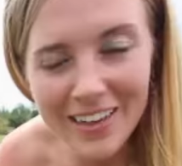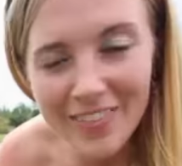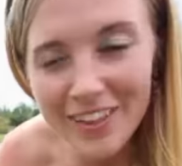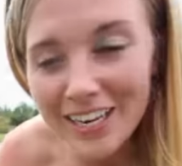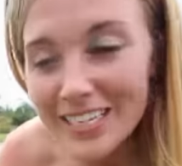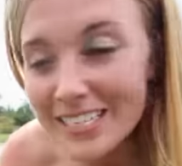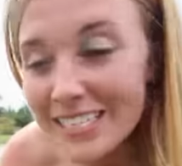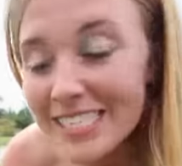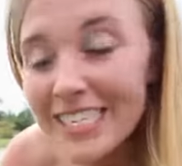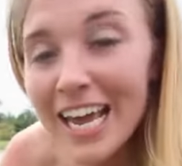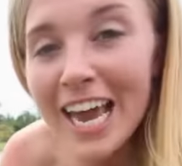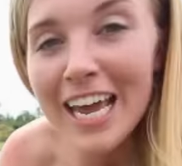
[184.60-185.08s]
and
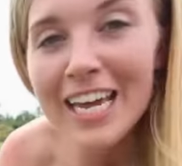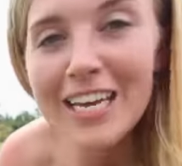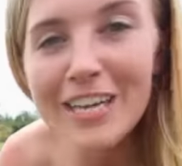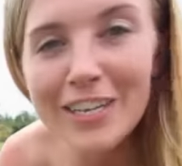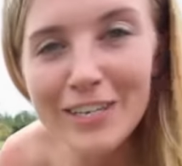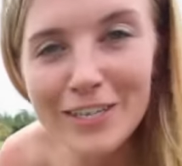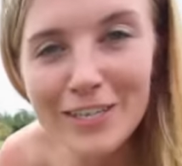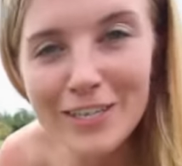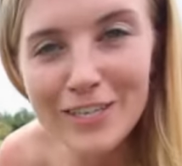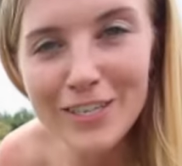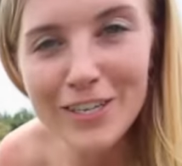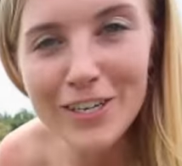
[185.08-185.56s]
then
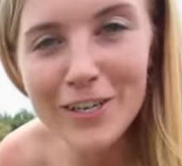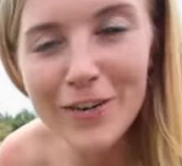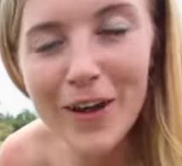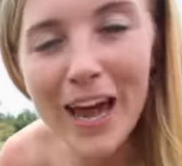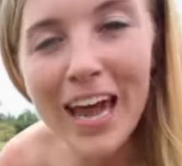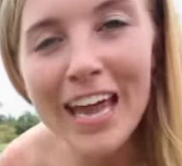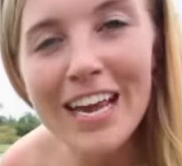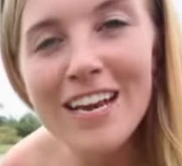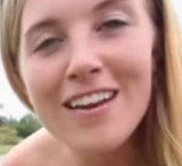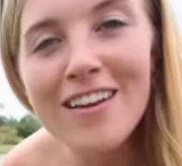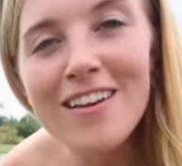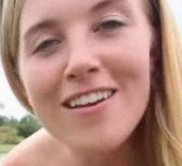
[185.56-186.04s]
taken to
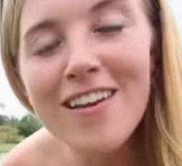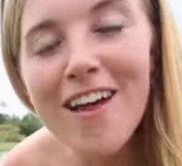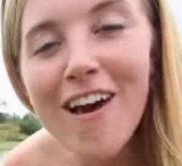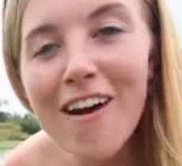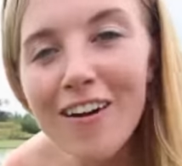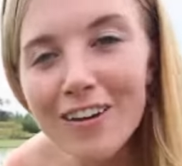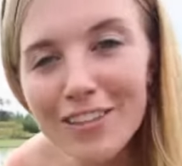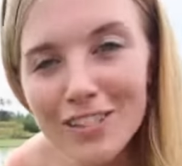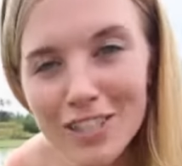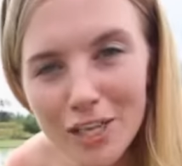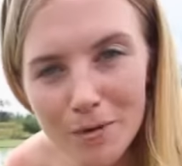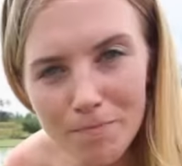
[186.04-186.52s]
a
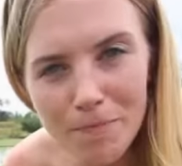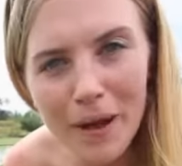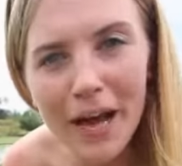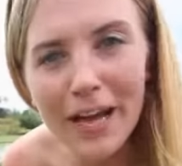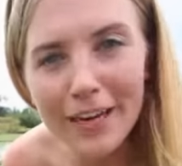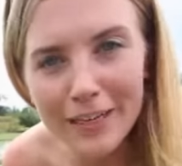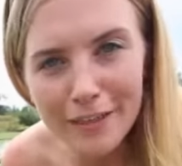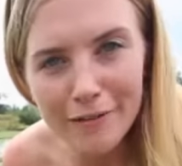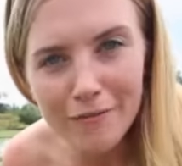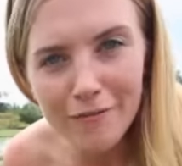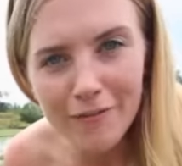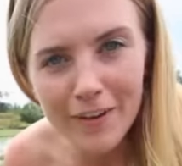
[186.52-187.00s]
larger
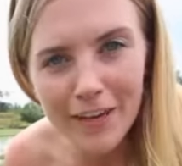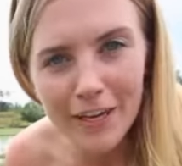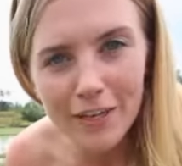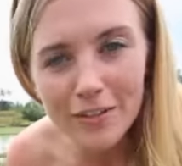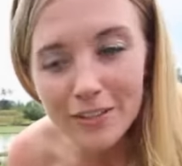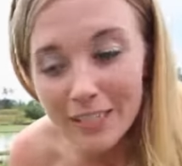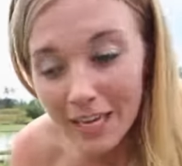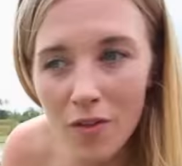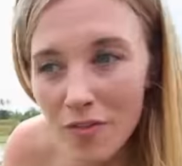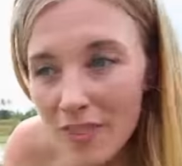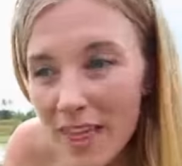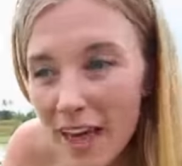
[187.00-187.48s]
paddy
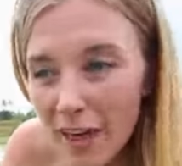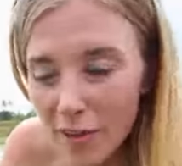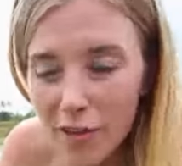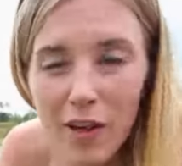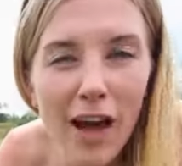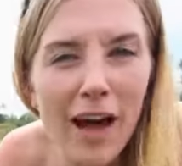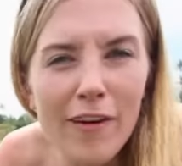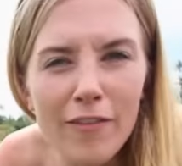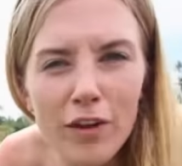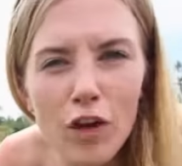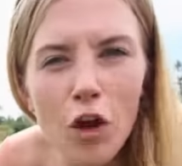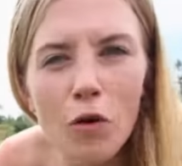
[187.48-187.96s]
field, and there
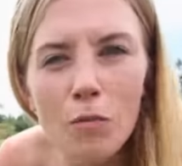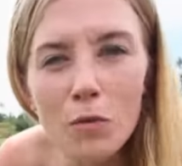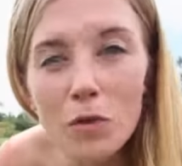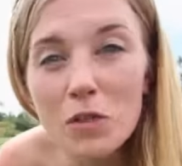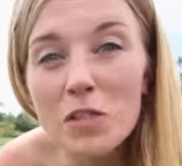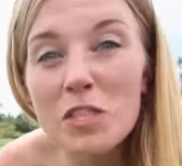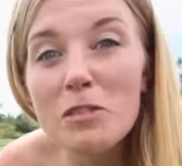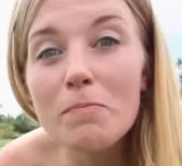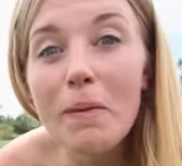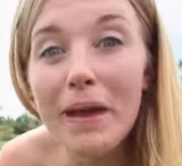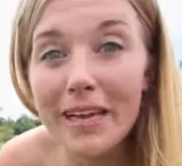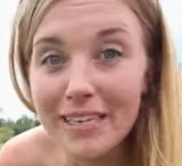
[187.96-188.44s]
they'll have a lot more
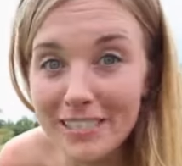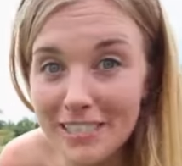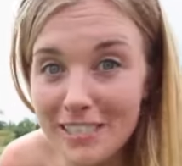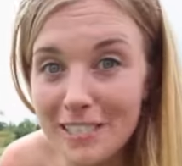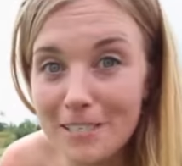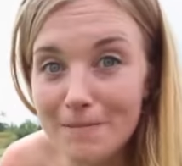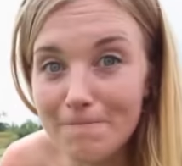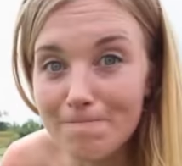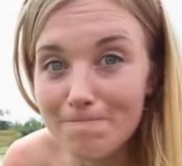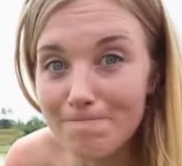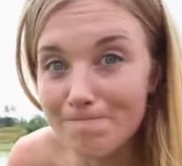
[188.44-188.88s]
space.